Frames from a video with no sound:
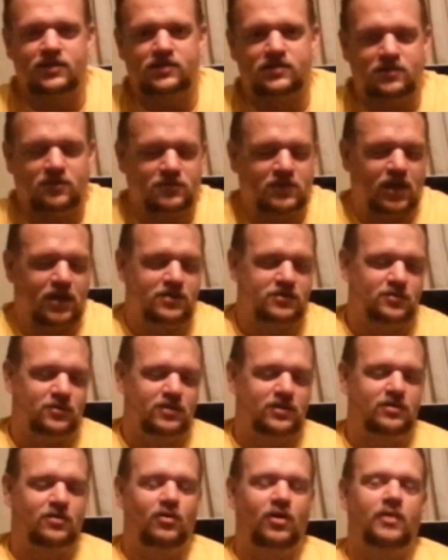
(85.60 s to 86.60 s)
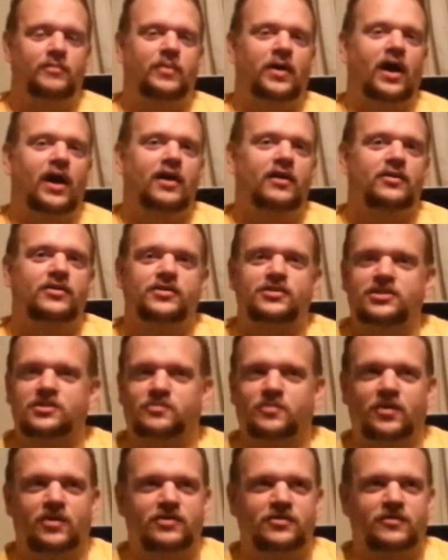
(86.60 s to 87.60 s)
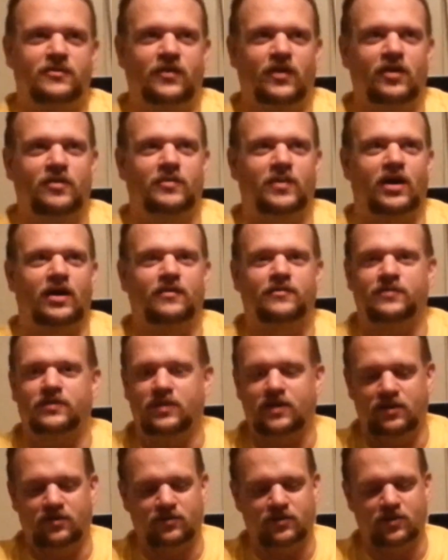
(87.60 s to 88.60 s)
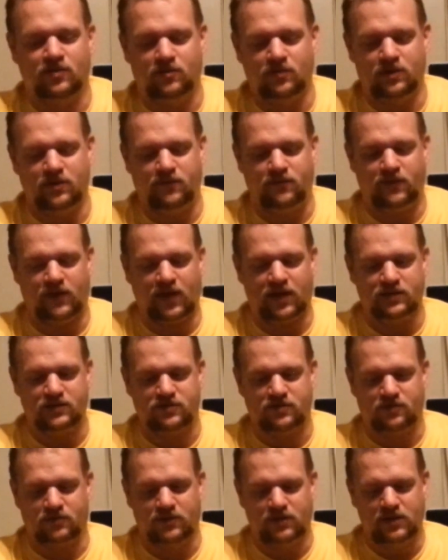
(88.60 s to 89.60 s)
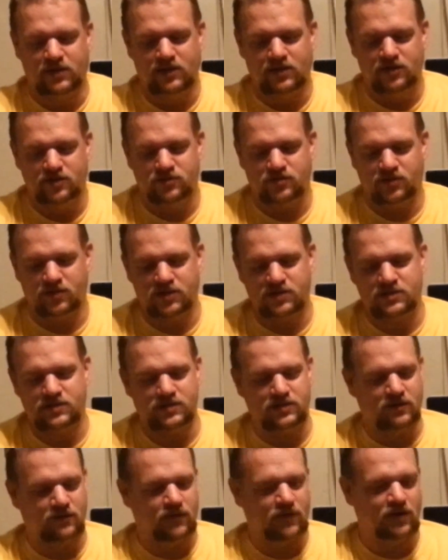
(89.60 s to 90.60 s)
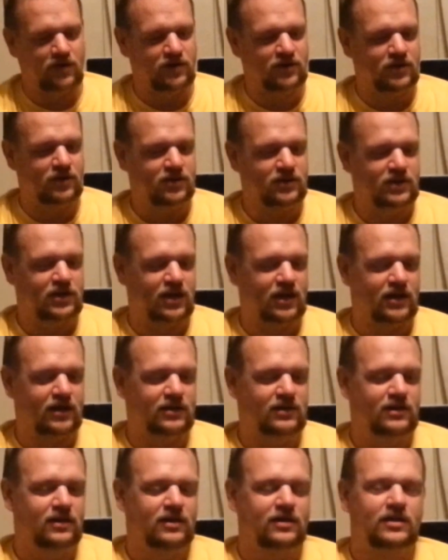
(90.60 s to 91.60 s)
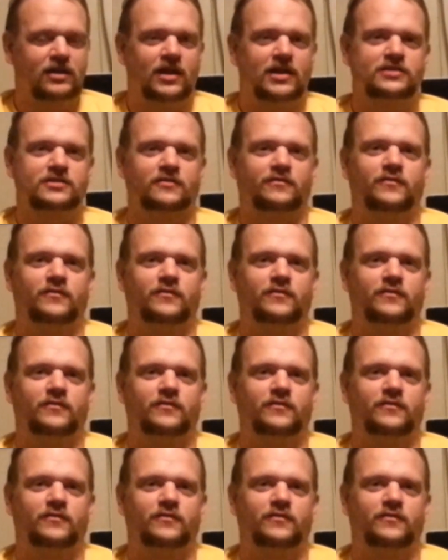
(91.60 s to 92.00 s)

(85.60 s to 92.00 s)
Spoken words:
that sometimes when you go up higher, it just burns foam off and they don't go any faster. So this is a very good gun. It's a